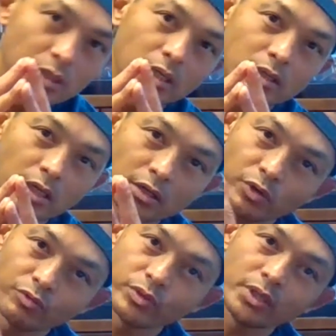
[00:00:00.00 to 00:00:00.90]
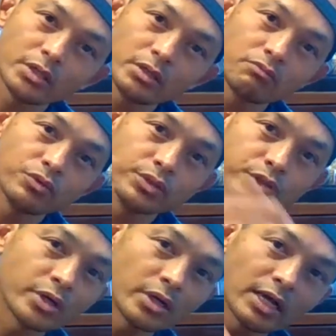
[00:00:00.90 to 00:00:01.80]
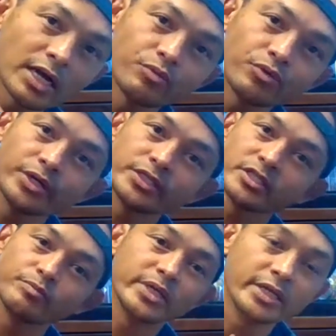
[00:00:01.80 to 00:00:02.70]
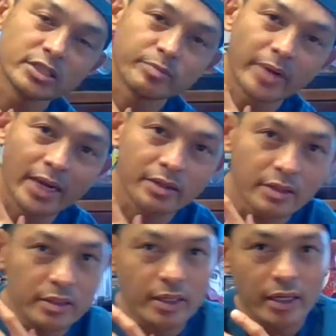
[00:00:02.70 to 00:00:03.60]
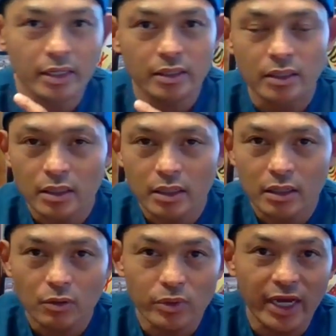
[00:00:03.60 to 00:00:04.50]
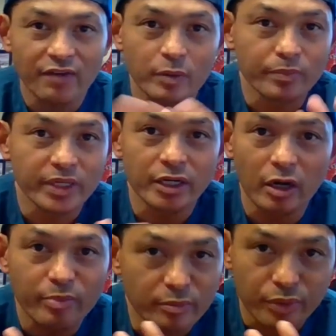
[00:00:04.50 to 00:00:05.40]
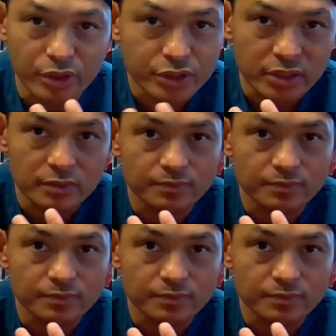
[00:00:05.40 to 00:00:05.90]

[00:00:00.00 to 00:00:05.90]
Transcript: And like when we would do collaboration meetings back in the day, we'd have to meet up in person.